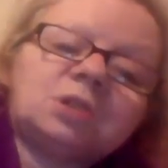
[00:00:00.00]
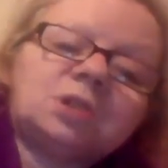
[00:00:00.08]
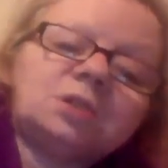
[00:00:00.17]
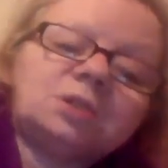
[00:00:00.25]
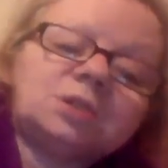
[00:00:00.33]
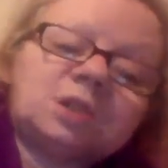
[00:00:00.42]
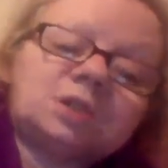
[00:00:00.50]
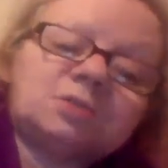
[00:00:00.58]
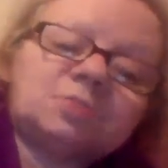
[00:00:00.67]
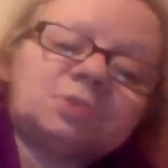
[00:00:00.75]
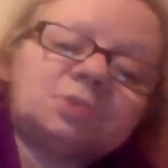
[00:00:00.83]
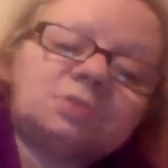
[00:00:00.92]
needs
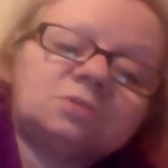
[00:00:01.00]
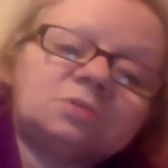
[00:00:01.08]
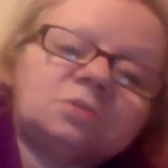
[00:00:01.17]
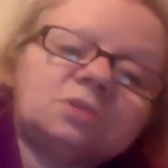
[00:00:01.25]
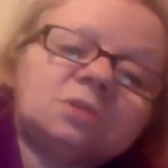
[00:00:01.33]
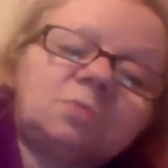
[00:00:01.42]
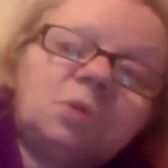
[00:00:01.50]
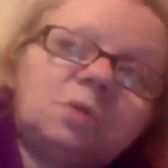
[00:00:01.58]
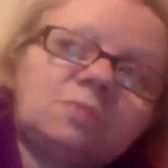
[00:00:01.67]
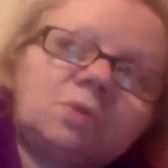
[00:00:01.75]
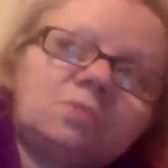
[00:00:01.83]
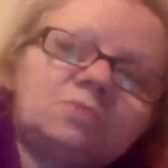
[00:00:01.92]
assessment, just what
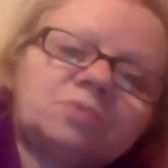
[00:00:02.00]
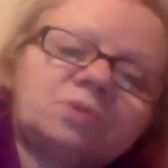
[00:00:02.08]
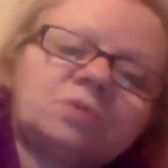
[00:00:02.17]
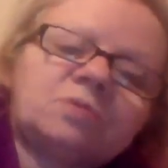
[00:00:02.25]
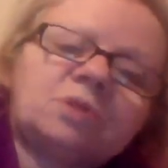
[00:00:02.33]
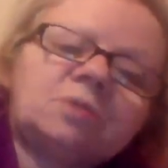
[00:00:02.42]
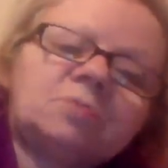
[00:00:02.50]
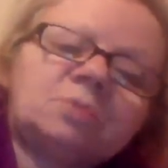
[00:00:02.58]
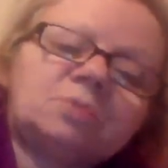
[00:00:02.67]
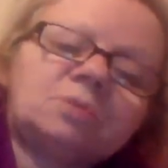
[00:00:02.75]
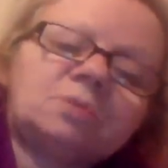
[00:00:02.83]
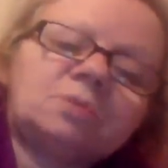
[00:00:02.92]
I've gone through already
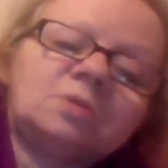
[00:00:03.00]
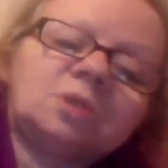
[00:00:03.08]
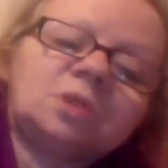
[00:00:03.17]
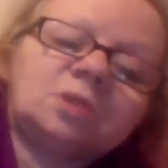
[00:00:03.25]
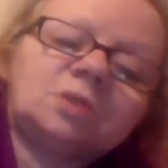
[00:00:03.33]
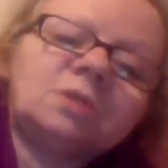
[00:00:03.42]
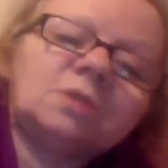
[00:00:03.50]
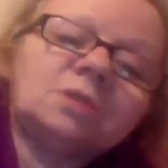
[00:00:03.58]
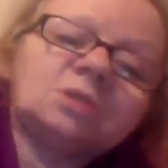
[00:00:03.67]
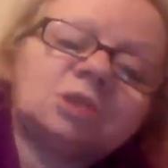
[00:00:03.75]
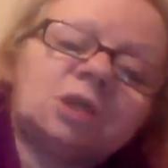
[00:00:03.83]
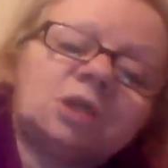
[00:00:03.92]
before. Nothing's
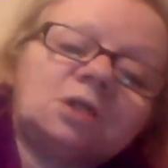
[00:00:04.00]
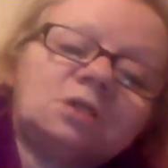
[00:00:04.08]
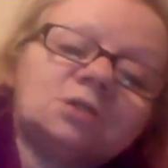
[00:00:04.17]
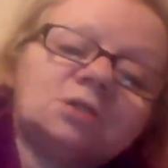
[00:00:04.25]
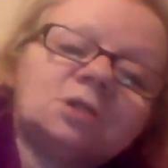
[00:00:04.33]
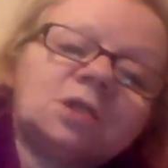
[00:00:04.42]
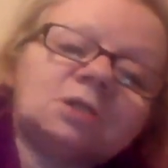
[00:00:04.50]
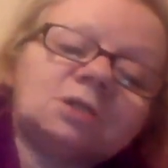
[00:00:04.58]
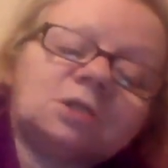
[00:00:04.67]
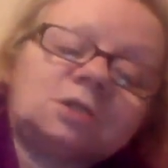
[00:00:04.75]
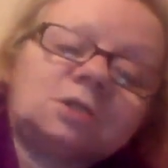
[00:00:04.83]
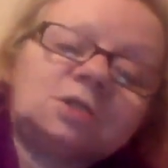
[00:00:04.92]
changed on that
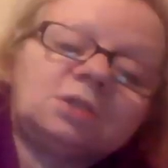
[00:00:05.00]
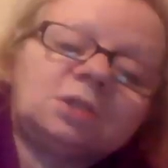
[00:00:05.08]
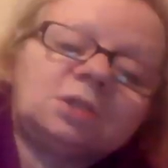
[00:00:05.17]
side.